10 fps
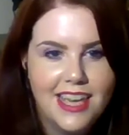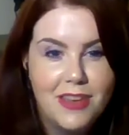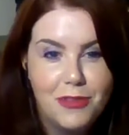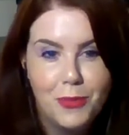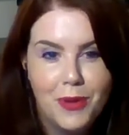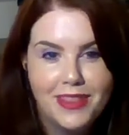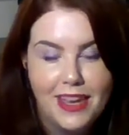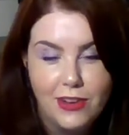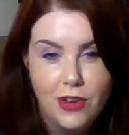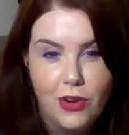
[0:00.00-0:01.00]
even when
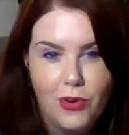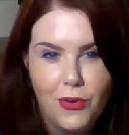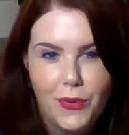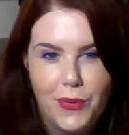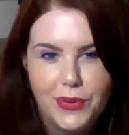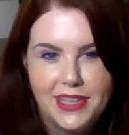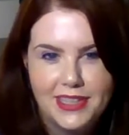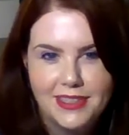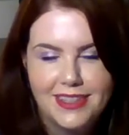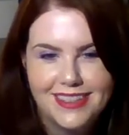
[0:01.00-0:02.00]
they know
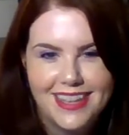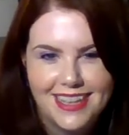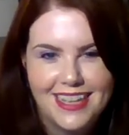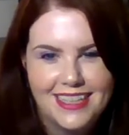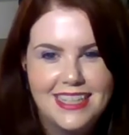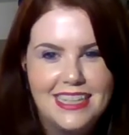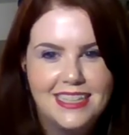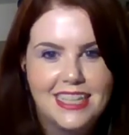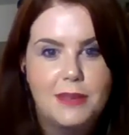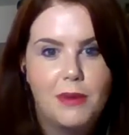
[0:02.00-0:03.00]
that, like, they
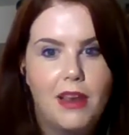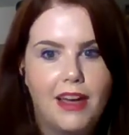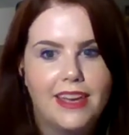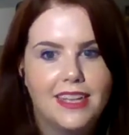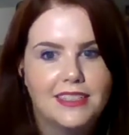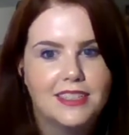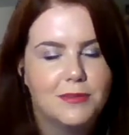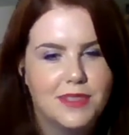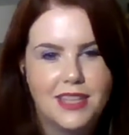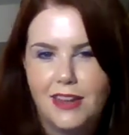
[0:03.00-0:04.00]
need to keep lying to
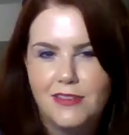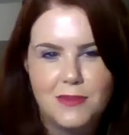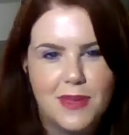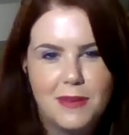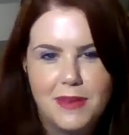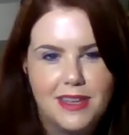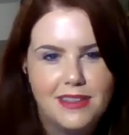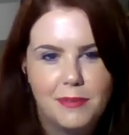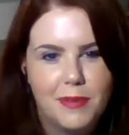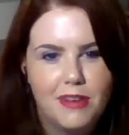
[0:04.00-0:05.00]
themselves, maybe,
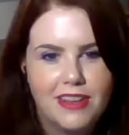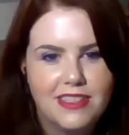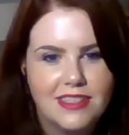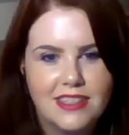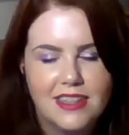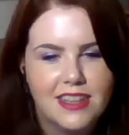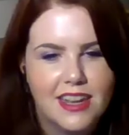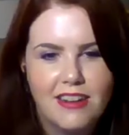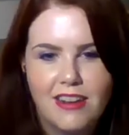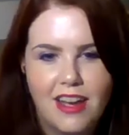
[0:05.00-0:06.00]
that Beric is still
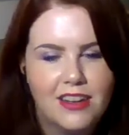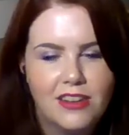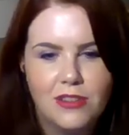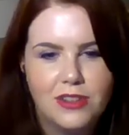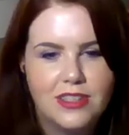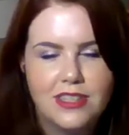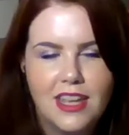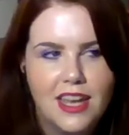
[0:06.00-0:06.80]
there. I don't know. It's